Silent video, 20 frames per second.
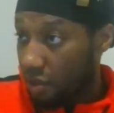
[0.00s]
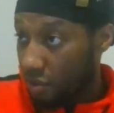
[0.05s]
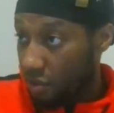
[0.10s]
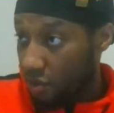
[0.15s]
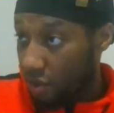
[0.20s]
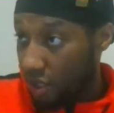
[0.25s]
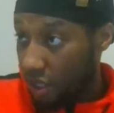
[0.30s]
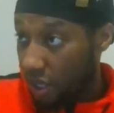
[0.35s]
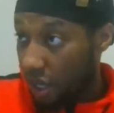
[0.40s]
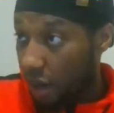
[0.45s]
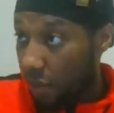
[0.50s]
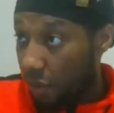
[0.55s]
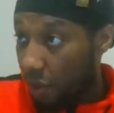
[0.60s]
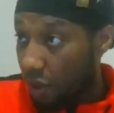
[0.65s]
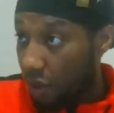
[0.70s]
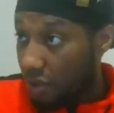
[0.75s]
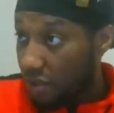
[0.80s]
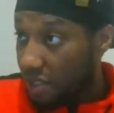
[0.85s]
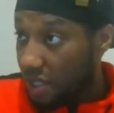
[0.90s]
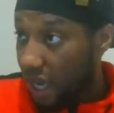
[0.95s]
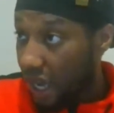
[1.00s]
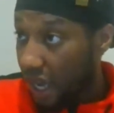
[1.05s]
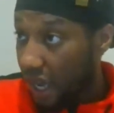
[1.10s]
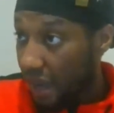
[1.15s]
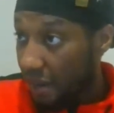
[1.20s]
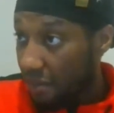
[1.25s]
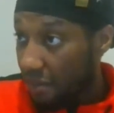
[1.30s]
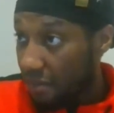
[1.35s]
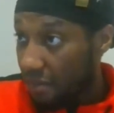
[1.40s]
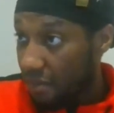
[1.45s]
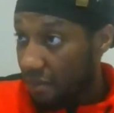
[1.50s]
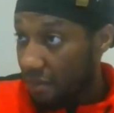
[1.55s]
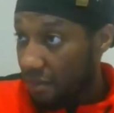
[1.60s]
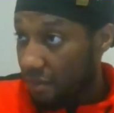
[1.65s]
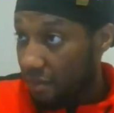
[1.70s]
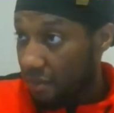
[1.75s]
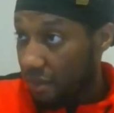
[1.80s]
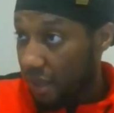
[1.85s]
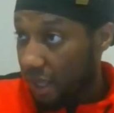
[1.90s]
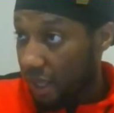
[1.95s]
you get up on time,
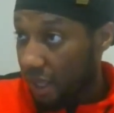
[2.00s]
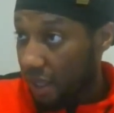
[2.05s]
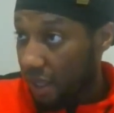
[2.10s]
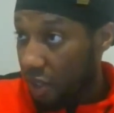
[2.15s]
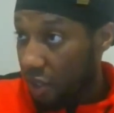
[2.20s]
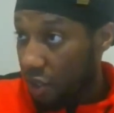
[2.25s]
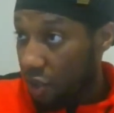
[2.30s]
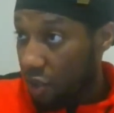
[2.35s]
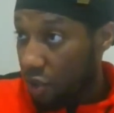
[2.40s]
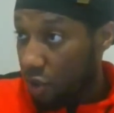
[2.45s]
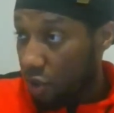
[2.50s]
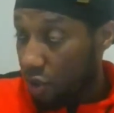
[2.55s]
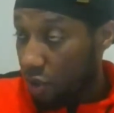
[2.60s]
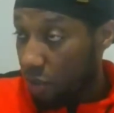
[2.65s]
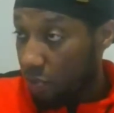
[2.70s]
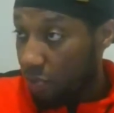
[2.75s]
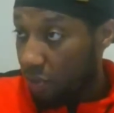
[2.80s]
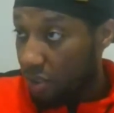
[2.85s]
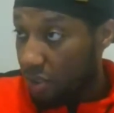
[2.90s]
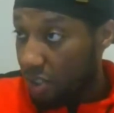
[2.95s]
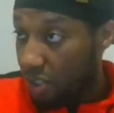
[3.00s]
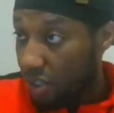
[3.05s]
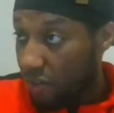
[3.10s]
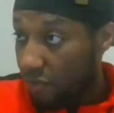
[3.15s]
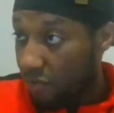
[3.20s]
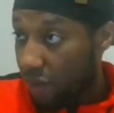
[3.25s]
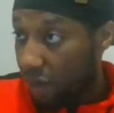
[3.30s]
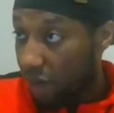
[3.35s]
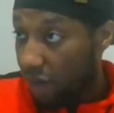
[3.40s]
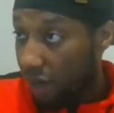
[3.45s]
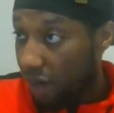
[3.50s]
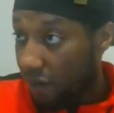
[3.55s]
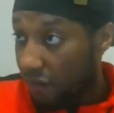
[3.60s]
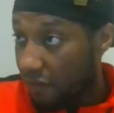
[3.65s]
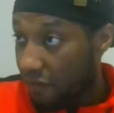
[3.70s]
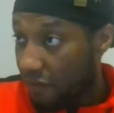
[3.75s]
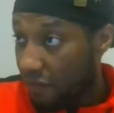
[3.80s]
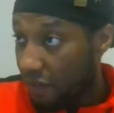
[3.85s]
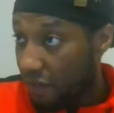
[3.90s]
yeah, you're on a positive path,